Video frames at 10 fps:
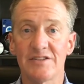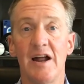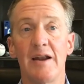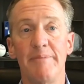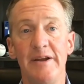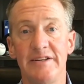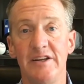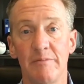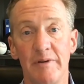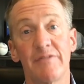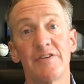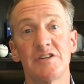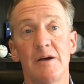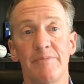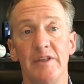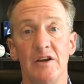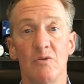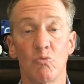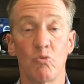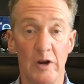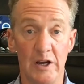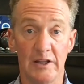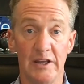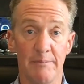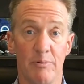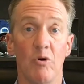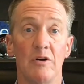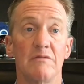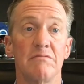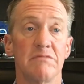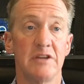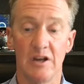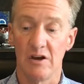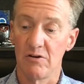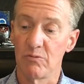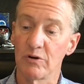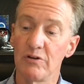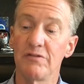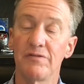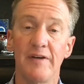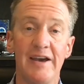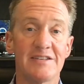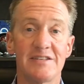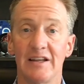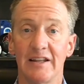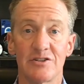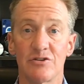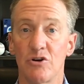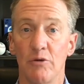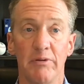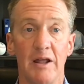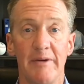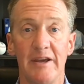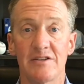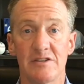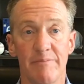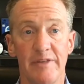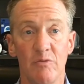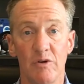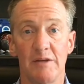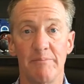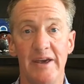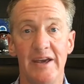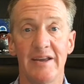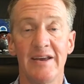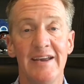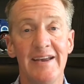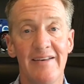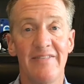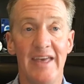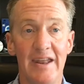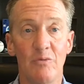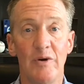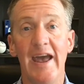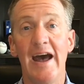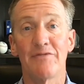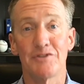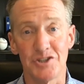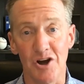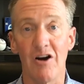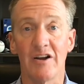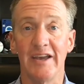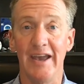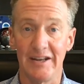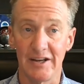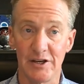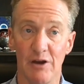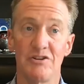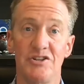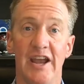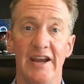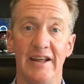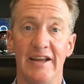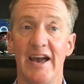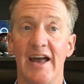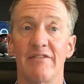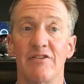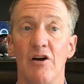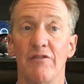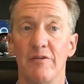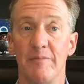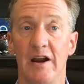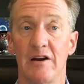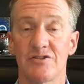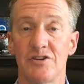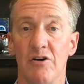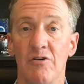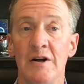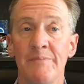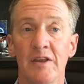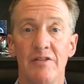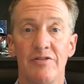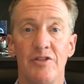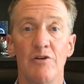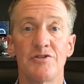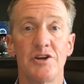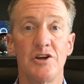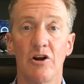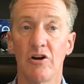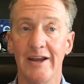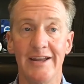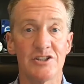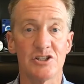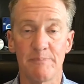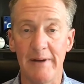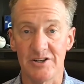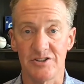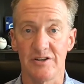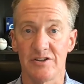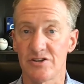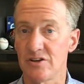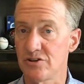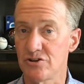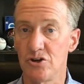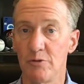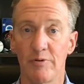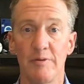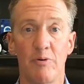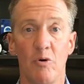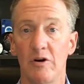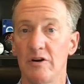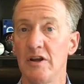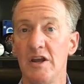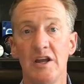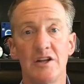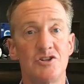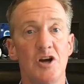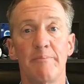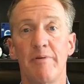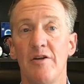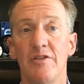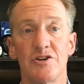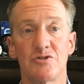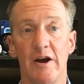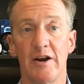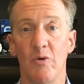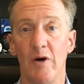that's not a big deal, but if it's something really important, roof, AC, electrical, plumbing, something really big, then we have to talk and negotiate and kind of go from there. So those are your inspections, super important. Jump on those right